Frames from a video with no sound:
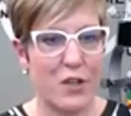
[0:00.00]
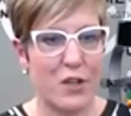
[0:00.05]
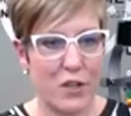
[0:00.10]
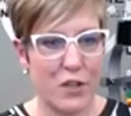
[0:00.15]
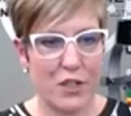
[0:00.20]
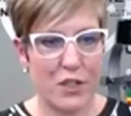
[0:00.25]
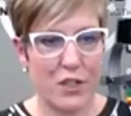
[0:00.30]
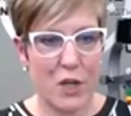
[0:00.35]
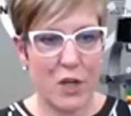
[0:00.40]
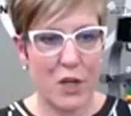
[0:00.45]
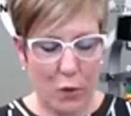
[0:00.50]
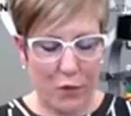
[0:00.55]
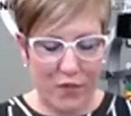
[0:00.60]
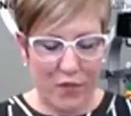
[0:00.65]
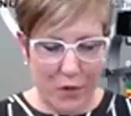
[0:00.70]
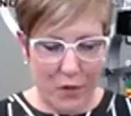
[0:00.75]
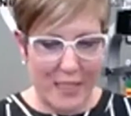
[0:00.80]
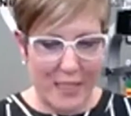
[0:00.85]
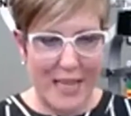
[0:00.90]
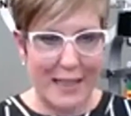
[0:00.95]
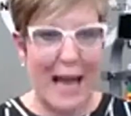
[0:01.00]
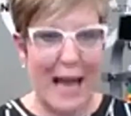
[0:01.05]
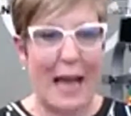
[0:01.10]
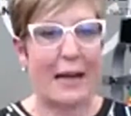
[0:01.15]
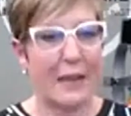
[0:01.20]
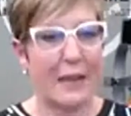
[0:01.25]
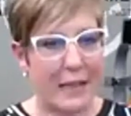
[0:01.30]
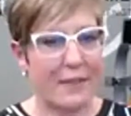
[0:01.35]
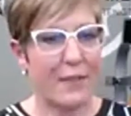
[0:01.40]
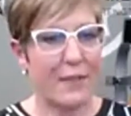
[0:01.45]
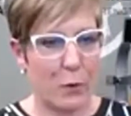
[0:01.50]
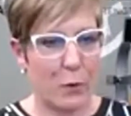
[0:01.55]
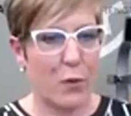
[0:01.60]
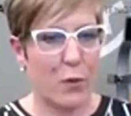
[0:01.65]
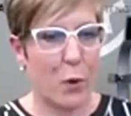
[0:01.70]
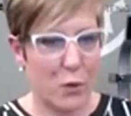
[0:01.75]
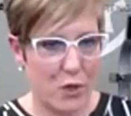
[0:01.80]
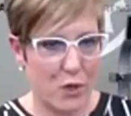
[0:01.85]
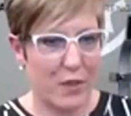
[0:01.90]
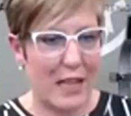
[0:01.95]
You just know if you see that, it,
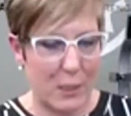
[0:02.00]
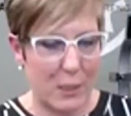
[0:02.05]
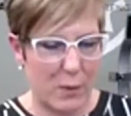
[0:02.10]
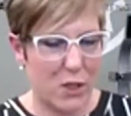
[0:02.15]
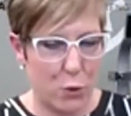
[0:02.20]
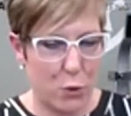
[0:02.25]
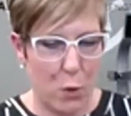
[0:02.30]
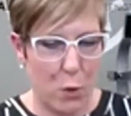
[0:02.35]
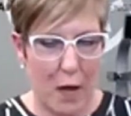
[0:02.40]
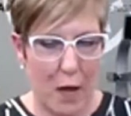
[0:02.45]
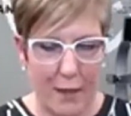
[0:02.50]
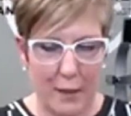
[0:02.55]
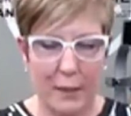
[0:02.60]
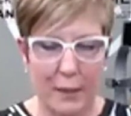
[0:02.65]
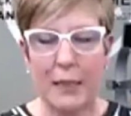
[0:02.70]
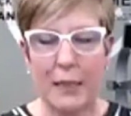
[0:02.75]
those are, that's what you want.